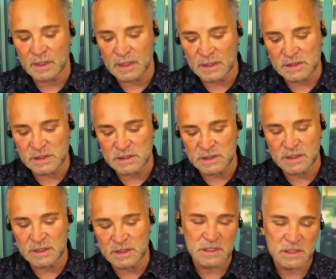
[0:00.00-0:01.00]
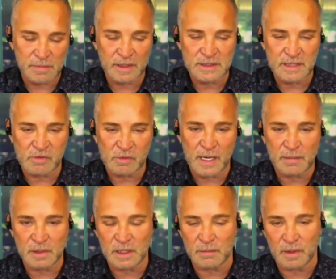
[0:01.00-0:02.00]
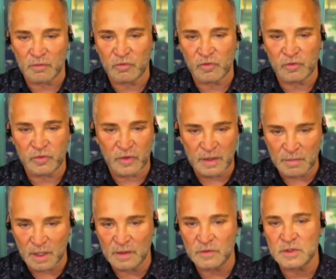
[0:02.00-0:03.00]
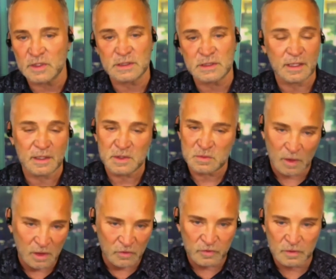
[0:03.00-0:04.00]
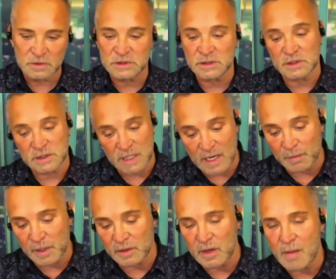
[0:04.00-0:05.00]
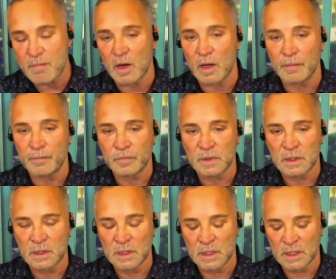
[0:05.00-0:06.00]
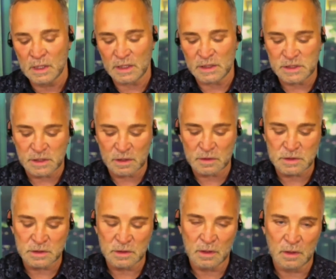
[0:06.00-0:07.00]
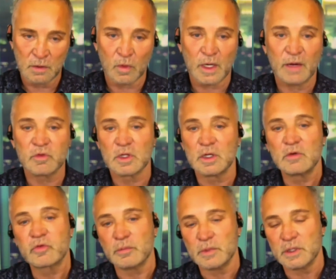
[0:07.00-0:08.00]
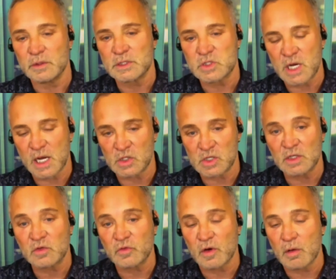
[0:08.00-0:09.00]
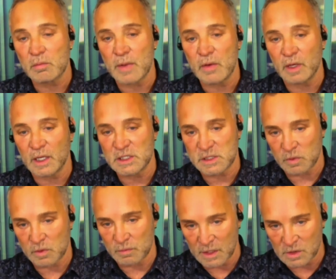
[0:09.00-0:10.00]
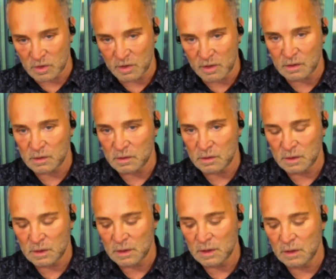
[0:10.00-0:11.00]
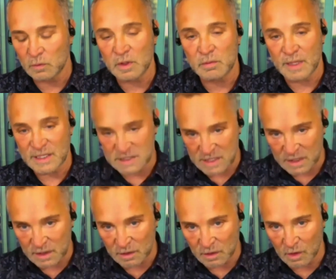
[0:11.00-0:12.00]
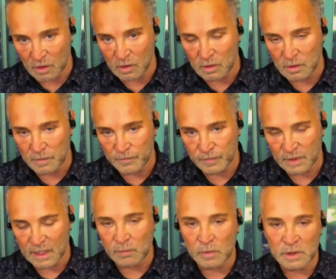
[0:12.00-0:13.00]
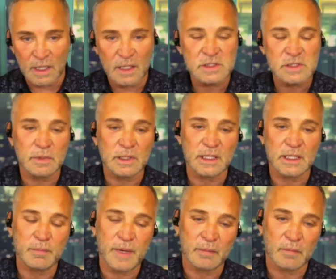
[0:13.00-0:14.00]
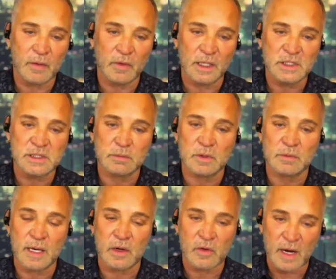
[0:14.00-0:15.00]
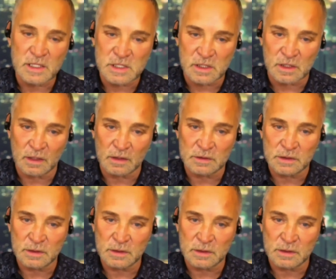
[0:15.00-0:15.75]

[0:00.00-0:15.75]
And she said, yeah, she's about to have a baby in about 3 months. And I said, oh, that's wonderful. And she goes, yeah, I'll be a grandma. And she goes, what I've learned from you has transformed my relationship with my daughter, with my son-in-law, and will ultimately impact my relationship with my grandchild.